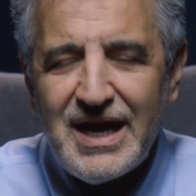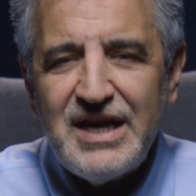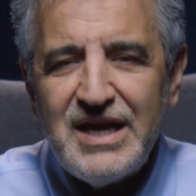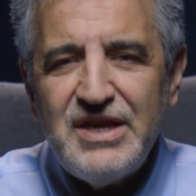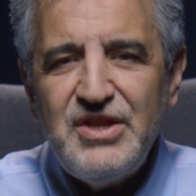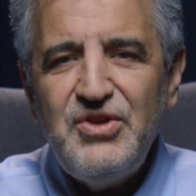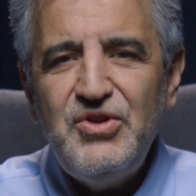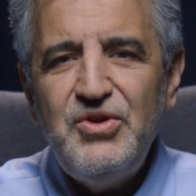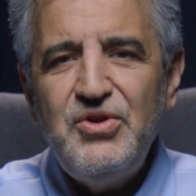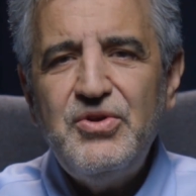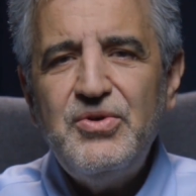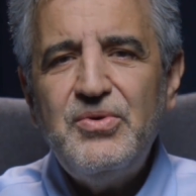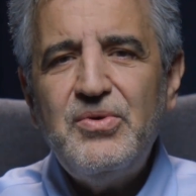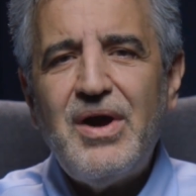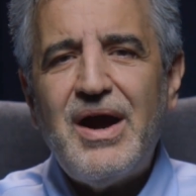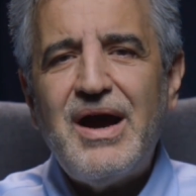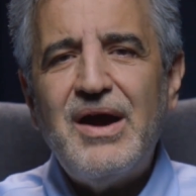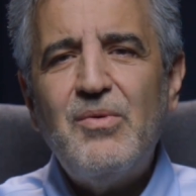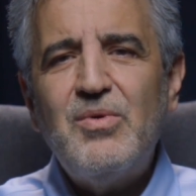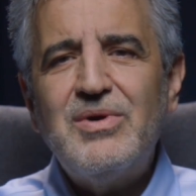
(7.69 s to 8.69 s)
I
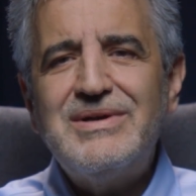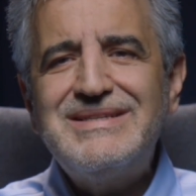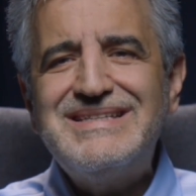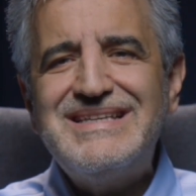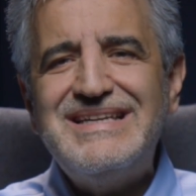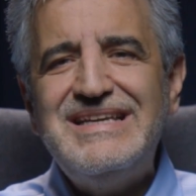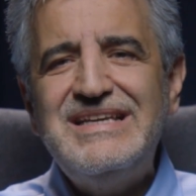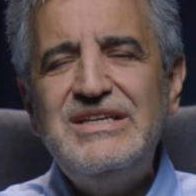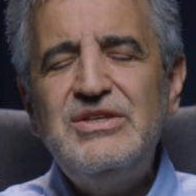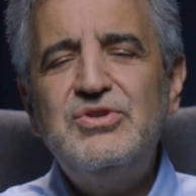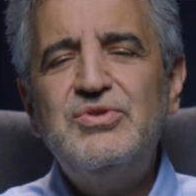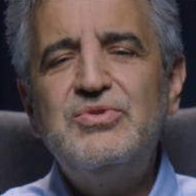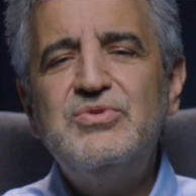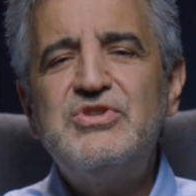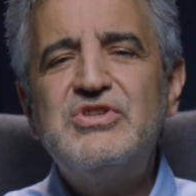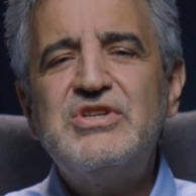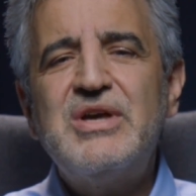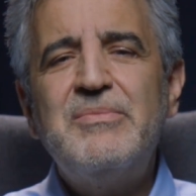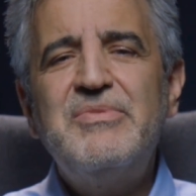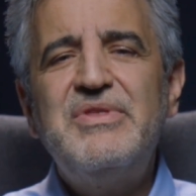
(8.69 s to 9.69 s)
knew I was into
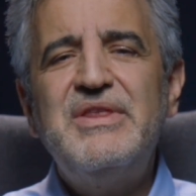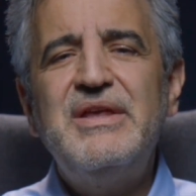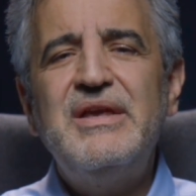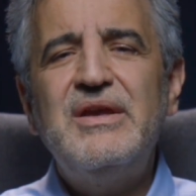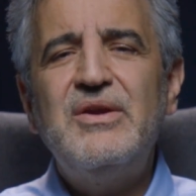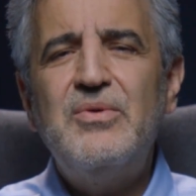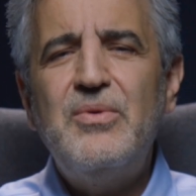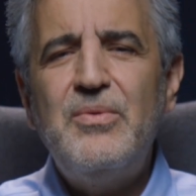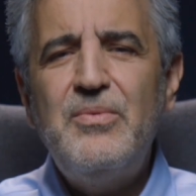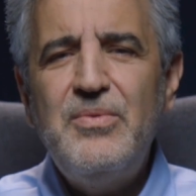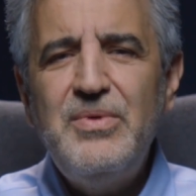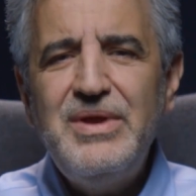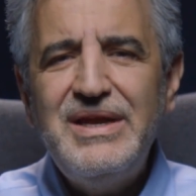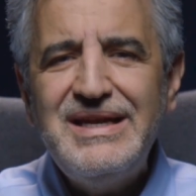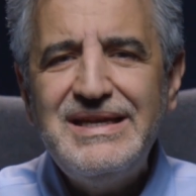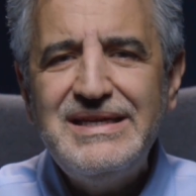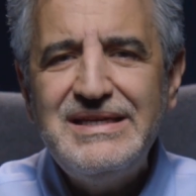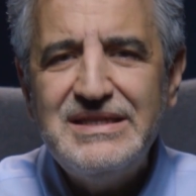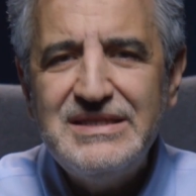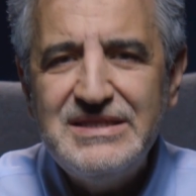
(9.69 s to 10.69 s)
something
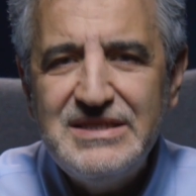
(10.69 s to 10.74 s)
really